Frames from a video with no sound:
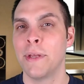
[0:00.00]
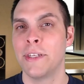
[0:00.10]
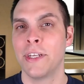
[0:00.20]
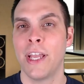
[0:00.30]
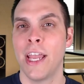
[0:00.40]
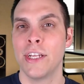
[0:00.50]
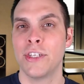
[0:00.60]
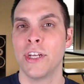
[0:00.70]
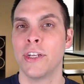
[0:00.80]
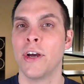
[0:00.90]

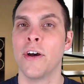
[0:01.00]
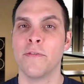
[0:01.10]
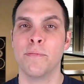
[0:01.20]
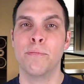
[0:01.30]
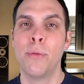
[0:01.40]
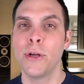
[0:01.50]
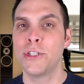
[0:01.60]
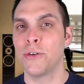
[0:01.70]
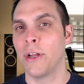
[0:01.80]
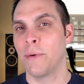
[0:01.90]
indication of butchery,